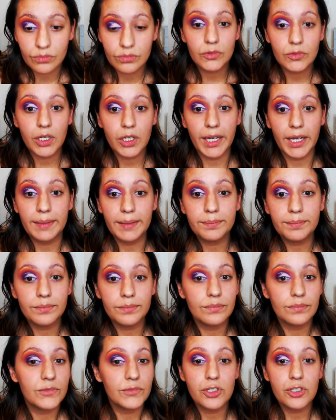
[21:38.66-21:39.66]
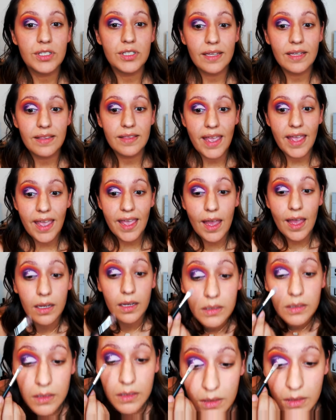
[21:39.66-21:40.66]
Okay, just like that.
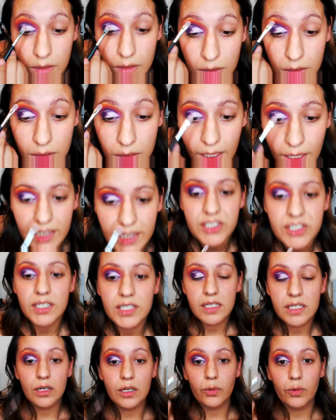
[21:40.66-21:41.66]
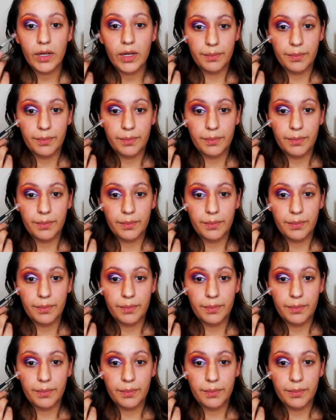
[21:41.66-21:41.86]
Actually, you know what?